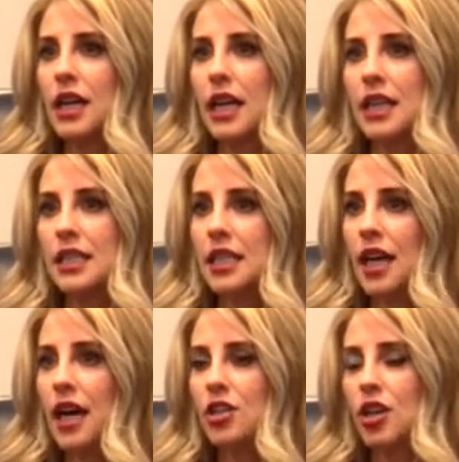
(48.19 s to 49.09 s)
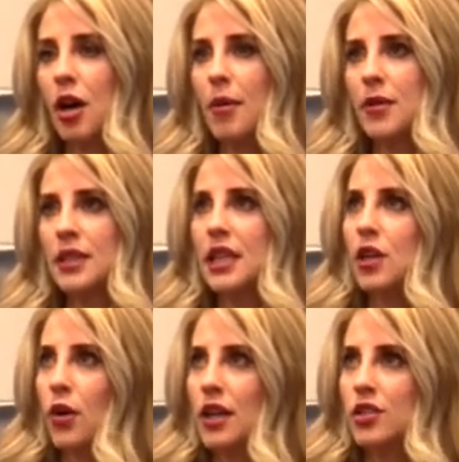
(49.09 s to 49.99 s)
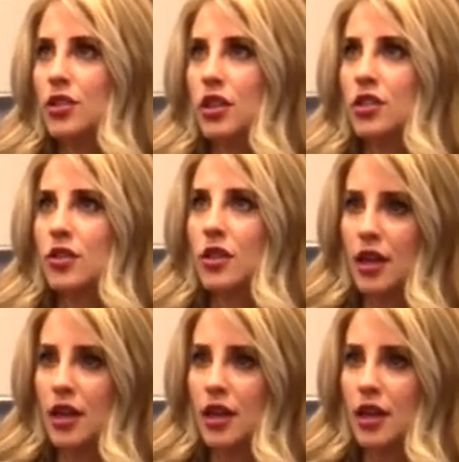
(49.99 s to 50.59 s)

And I did that job. I was an equine instructor